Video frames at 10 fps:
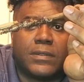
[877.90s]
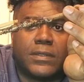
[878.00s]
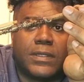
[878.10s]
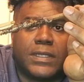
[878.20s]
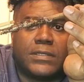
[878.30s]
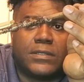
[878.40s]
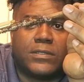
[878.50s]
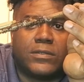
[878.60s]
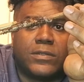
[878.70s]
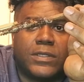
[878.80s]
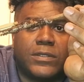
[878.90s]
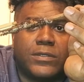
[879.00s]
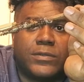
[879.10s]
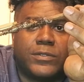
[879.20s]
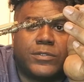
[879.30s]
And that's a little
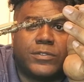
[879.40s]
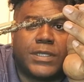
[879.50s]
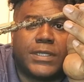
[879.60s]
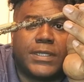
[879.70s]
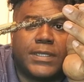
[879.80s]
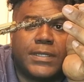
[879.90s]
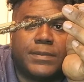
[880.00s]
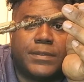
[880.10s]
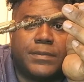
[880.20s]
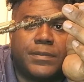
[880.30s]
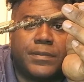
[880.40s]
thicker root trying to happen.